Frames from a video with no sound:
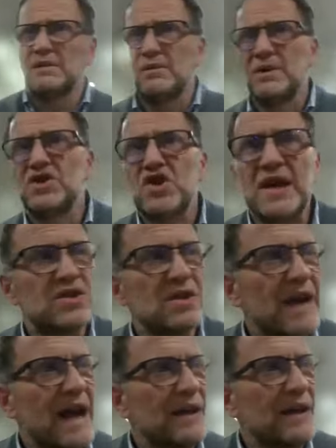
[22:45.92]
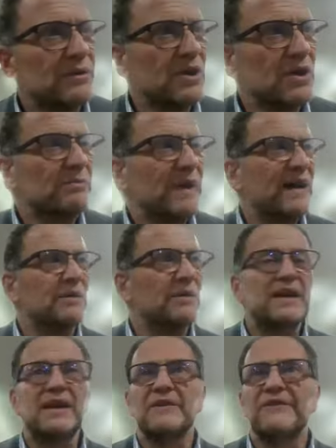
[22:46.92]
we're chased around the room by the
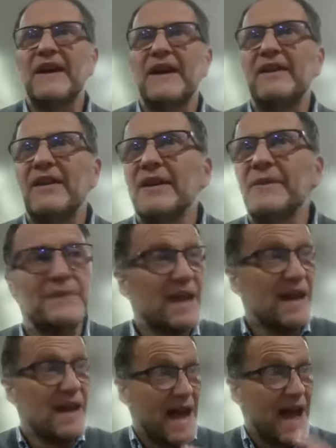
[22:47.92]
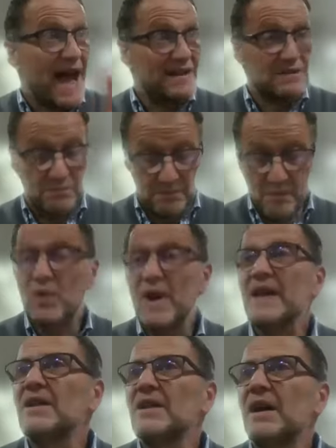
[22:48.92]
wicked pharaoh, and
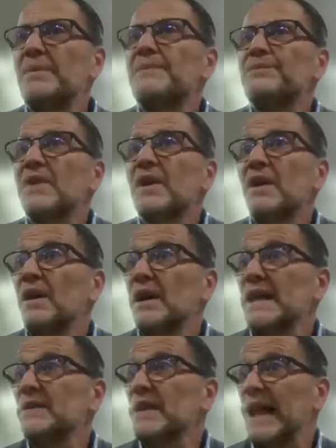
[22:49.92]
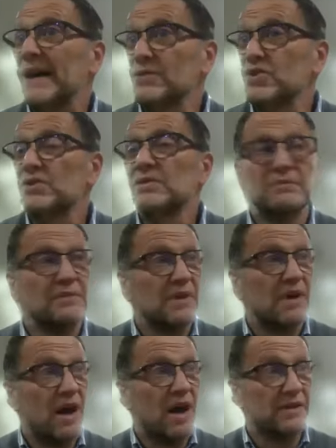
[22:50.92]
we end up in the lounge,
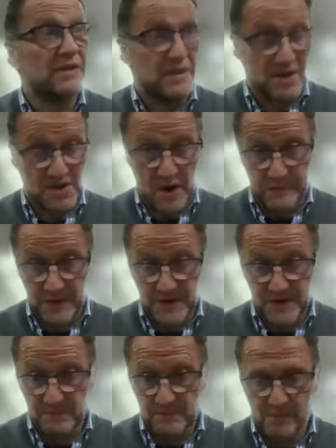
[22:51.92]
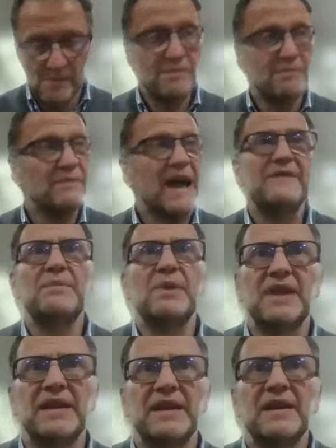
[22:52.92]
on the sofas,
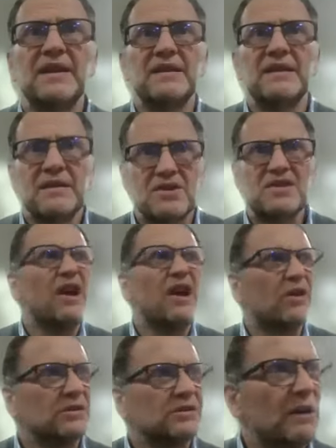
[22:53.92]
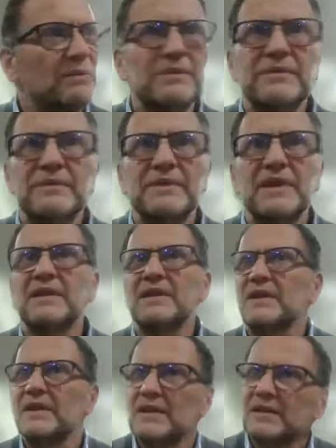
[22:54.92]
everybody snuggled up,
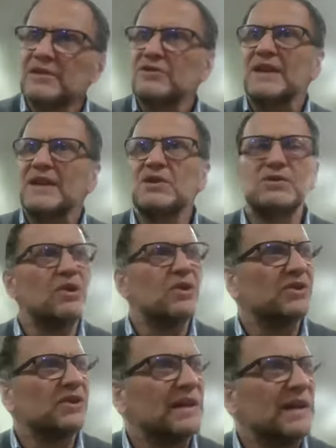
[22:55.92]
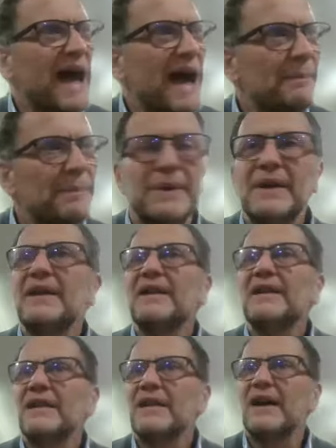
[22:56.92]
grandchildren on your lap,
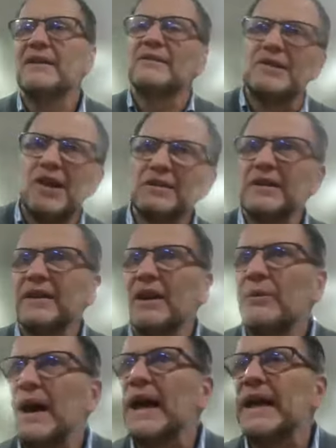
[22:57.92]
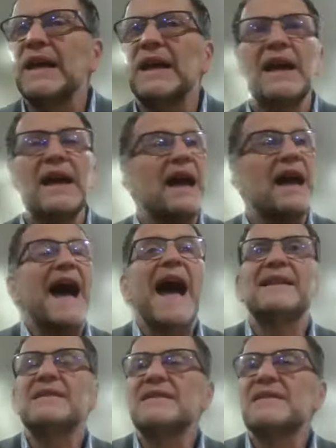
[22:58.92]
you know, cuddling away,
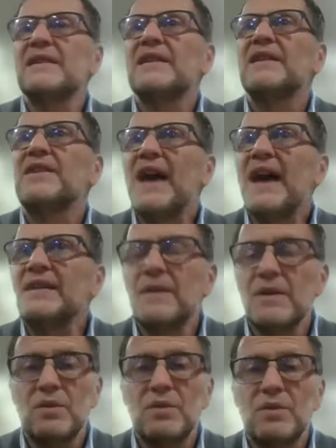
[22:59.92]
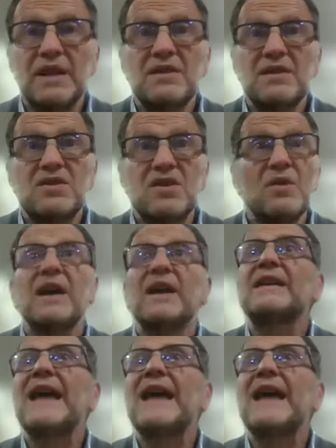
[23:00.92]
and then we do